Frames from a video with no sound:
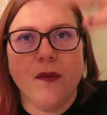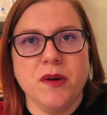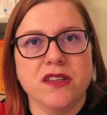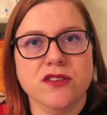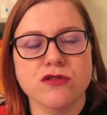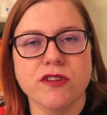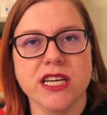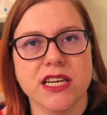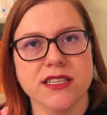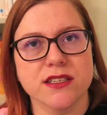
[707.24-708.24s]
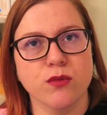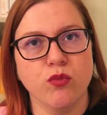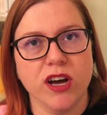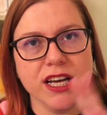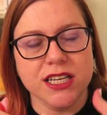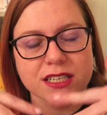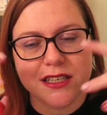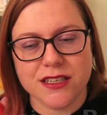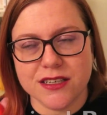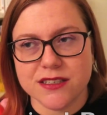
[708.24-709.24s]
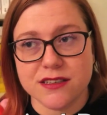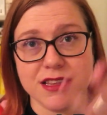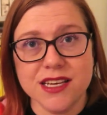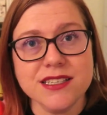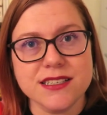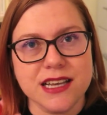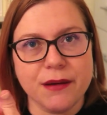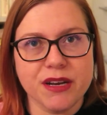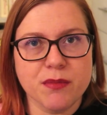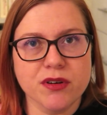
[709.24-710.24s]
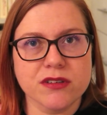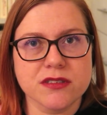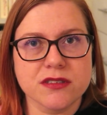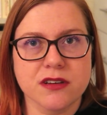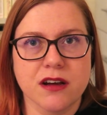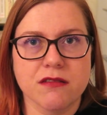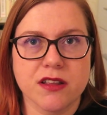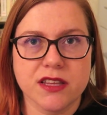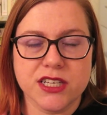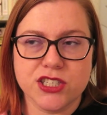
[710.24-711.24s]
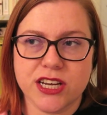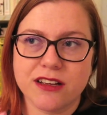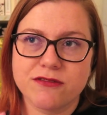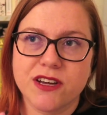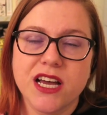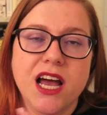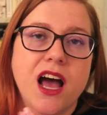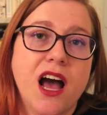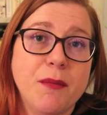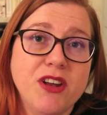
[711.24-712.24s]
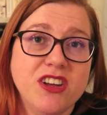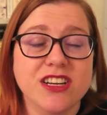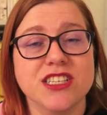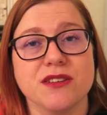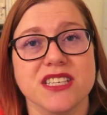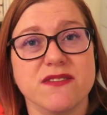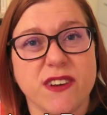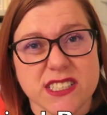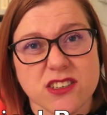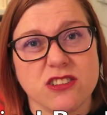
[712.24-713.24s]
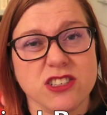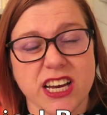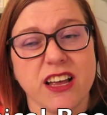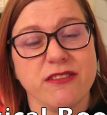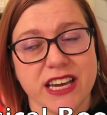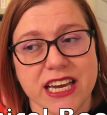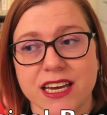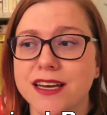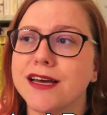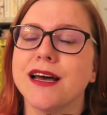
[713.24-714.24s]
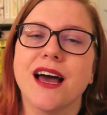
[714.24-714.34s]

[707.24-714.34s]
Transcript: up on the screen here somewhere. So this is how many books are on this shelf. I'm only going to do this physical shelf here.